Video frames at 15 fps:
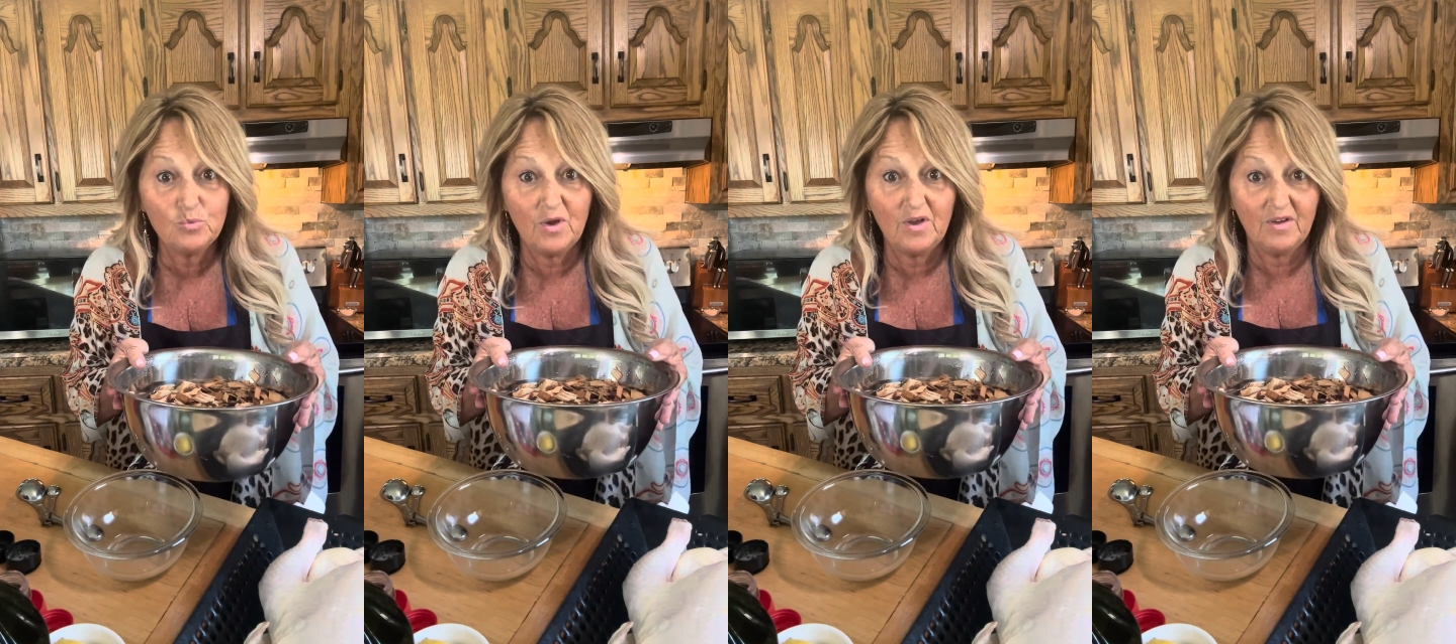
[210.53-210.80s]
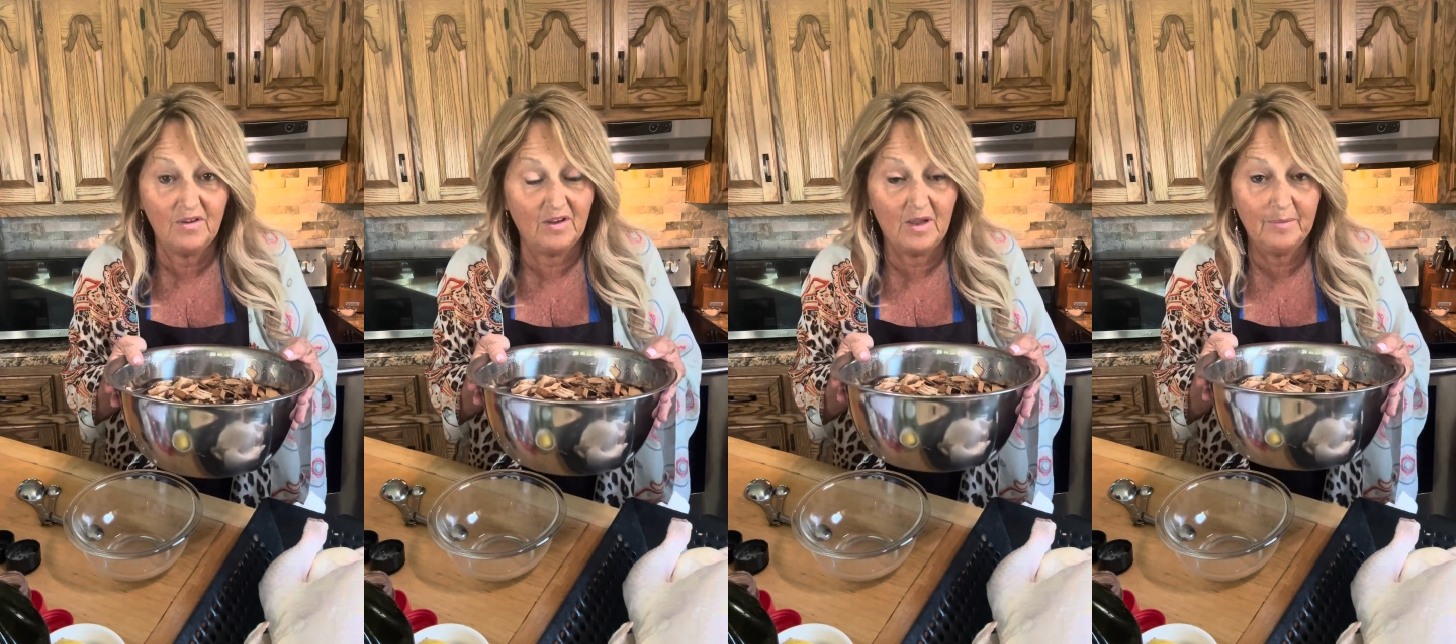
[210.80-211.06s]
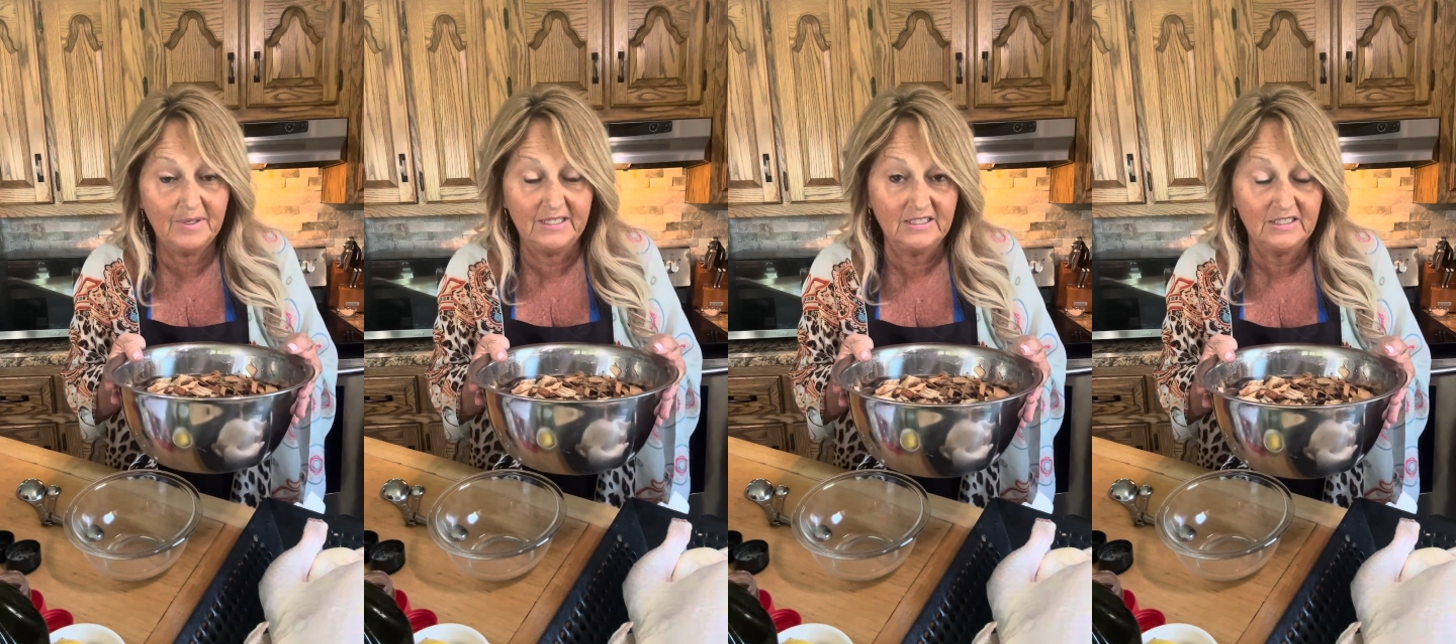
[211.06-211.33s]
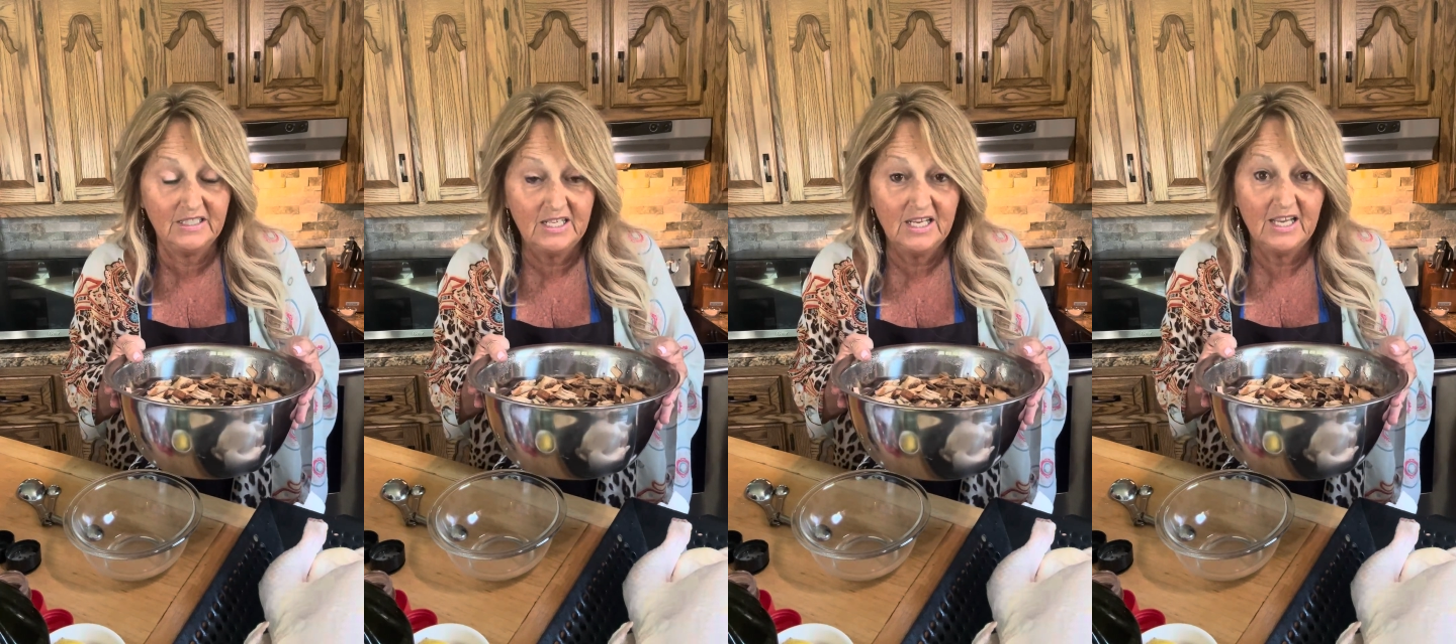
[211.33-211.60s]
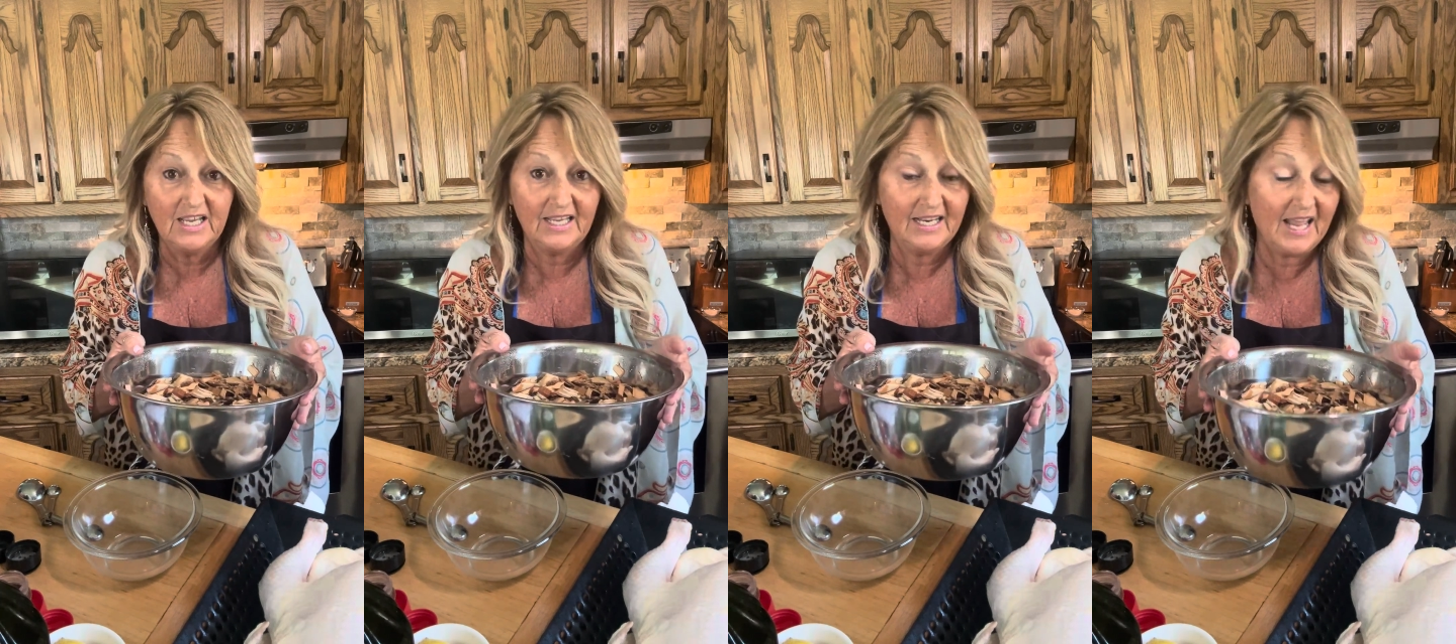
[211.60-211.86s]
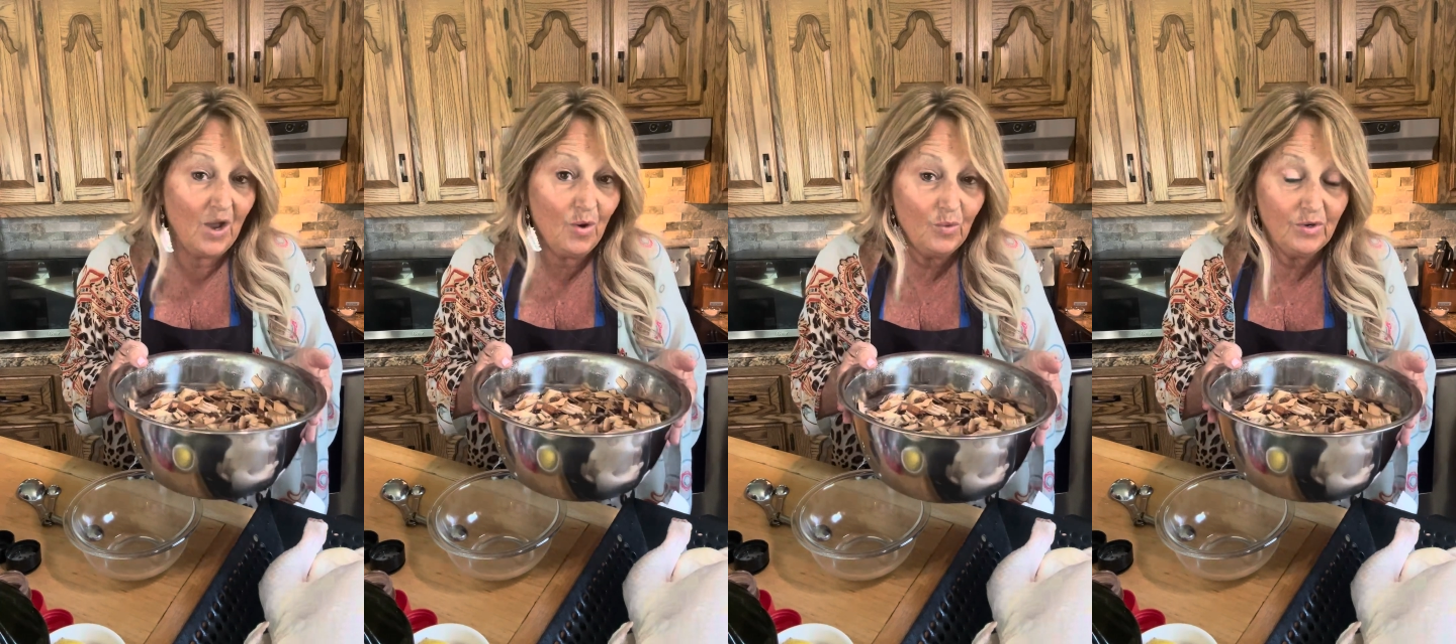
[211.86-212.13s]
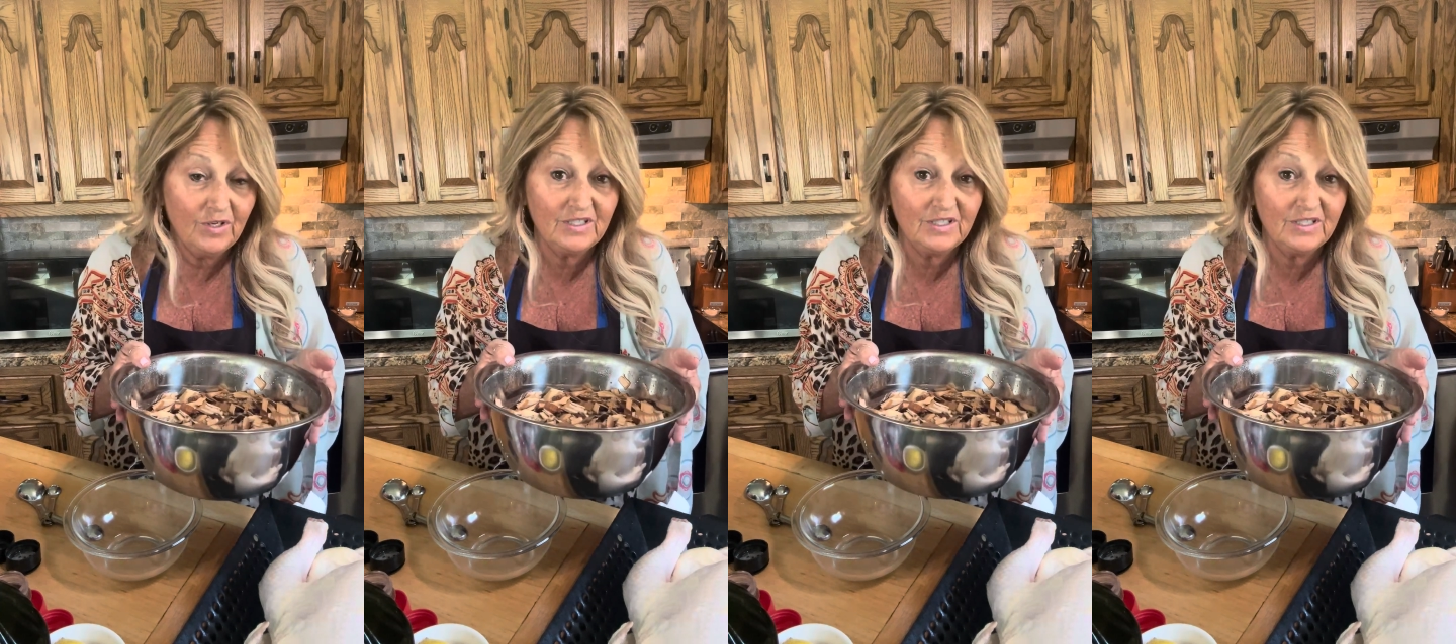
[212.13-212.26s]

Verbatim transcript: Well, I mean, an hour.